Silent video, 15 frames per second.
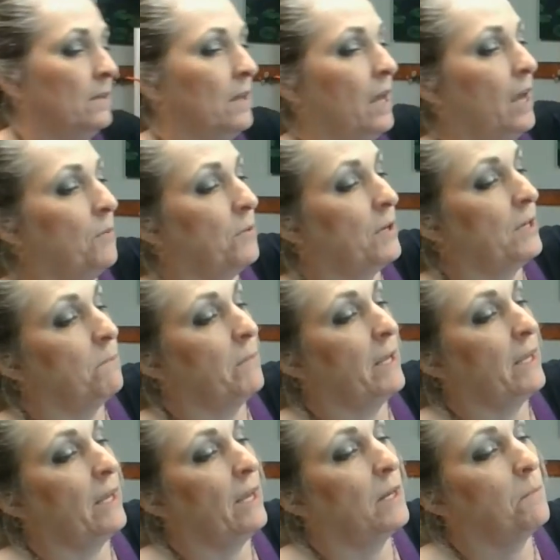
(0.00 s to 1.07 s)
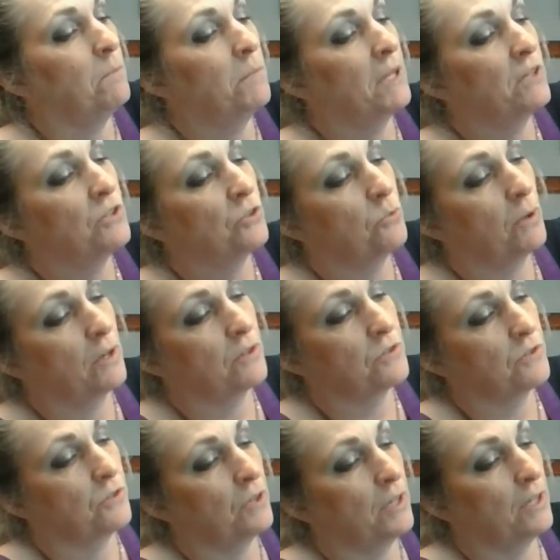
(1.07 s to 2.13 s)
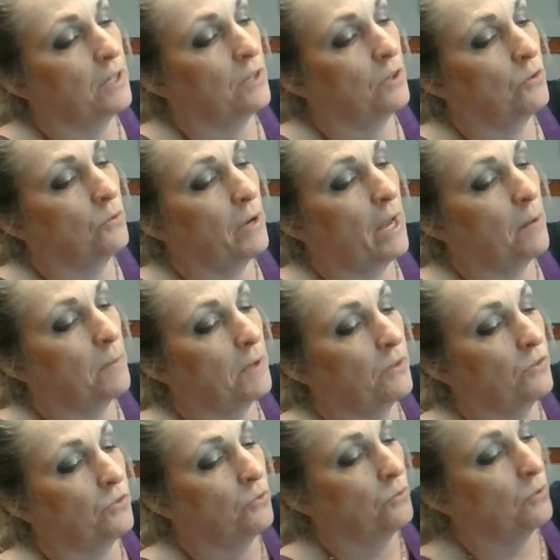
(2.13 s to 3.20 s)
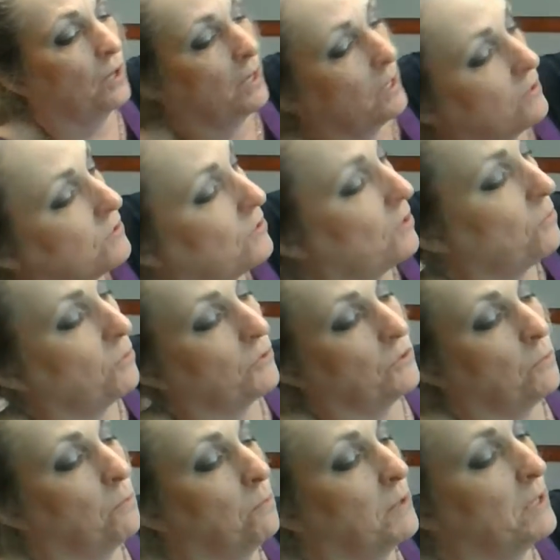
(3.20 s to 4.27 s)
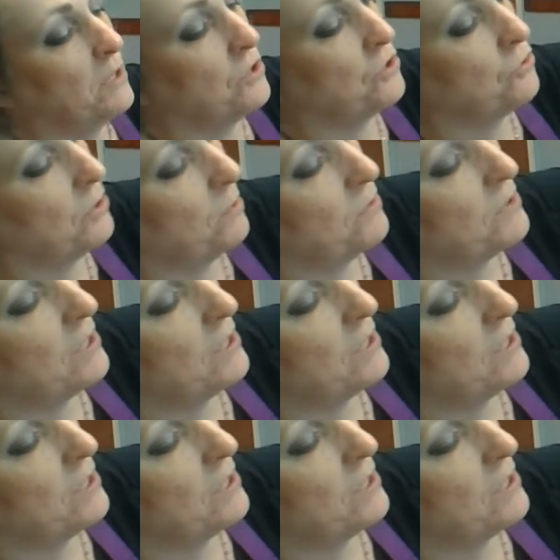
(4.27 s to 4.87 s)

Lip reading: And we're going to make kind of big squares so they can grab it. So kind of start with some big strips